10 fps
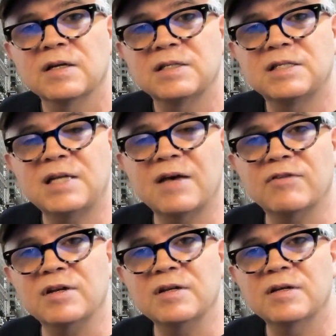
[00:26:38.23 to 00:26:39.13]

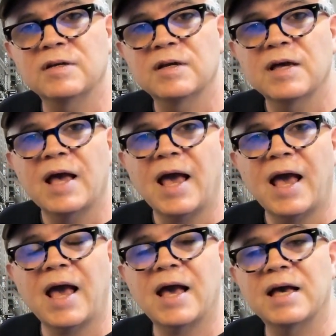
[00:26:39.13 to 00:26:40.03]
7,
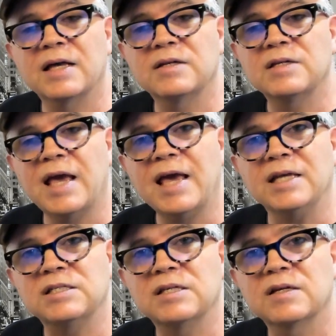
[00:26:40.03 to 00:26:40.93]
and 8.
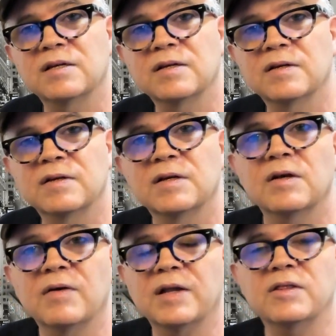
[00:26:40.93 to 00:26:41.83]

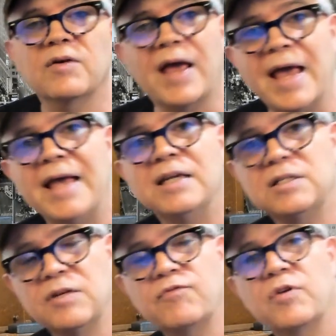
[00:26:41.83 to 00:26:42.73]
Right? There are
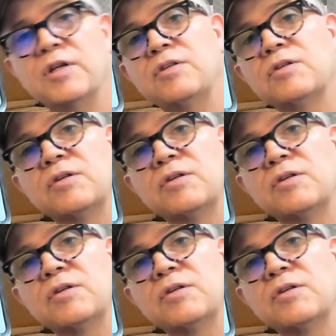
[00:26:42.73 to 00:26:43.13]
8 different